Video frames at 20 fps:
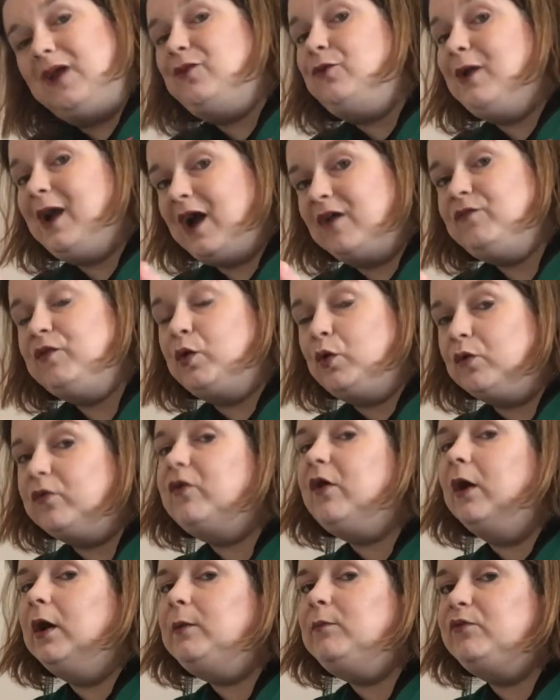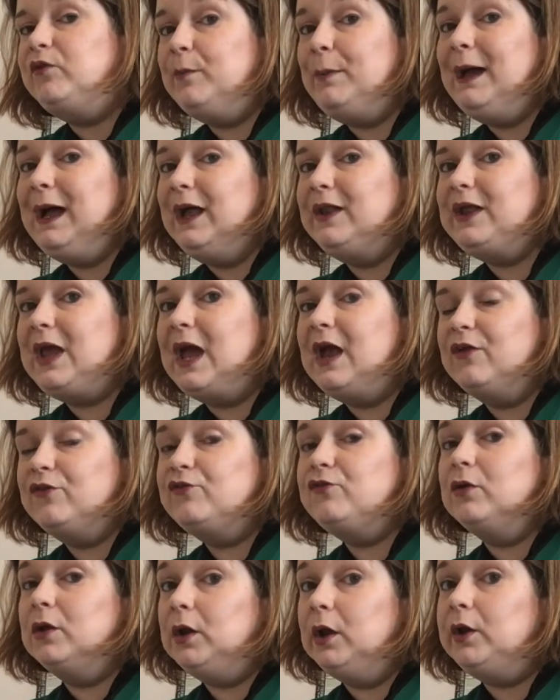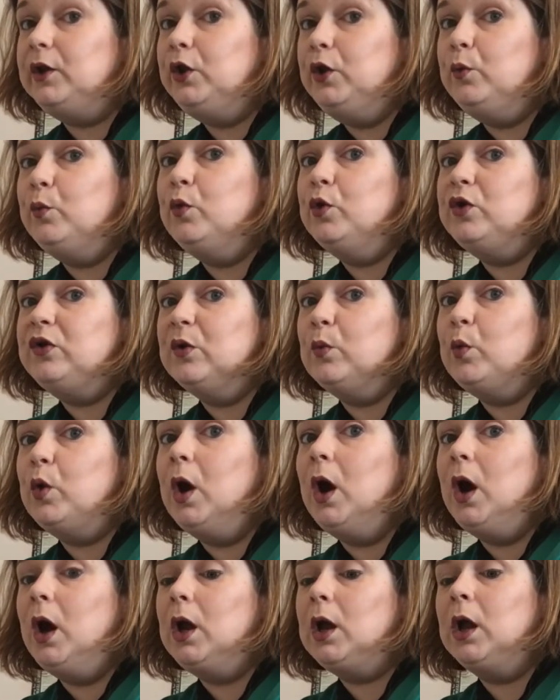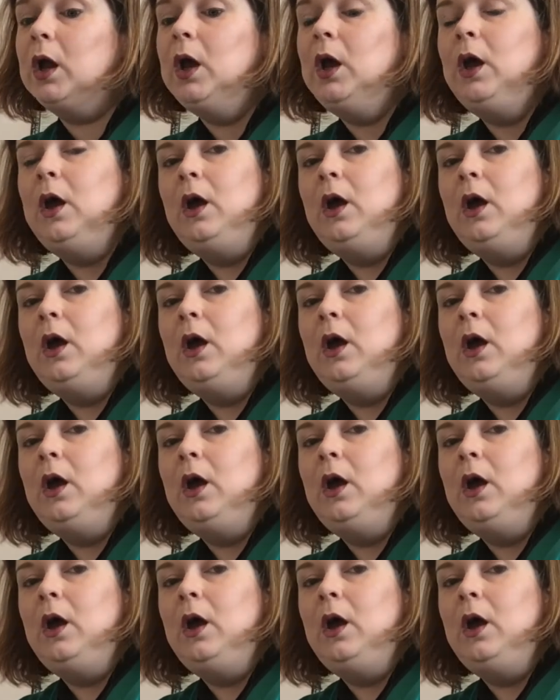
and you haven't got time to pad extra like you would at work,